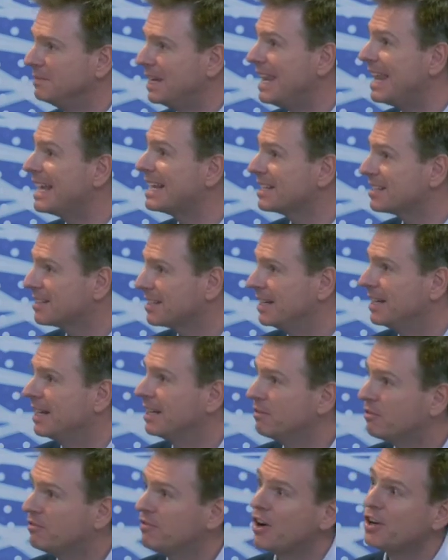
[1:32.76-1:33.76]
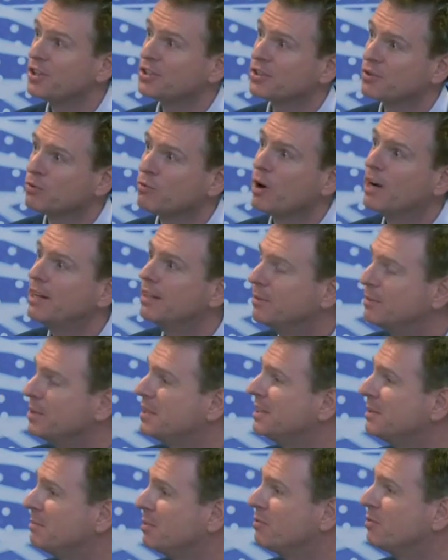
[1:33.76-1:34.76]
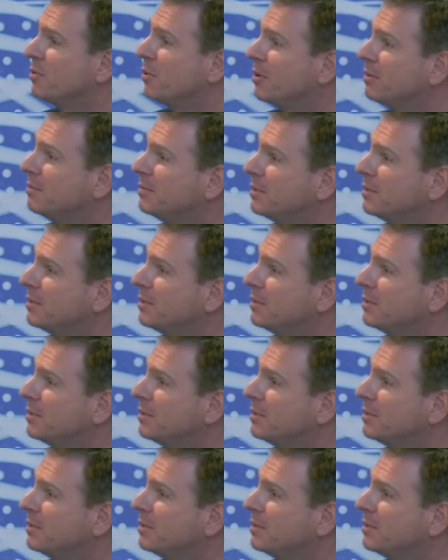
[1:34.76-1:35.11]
legacy at a faster rate than we did before.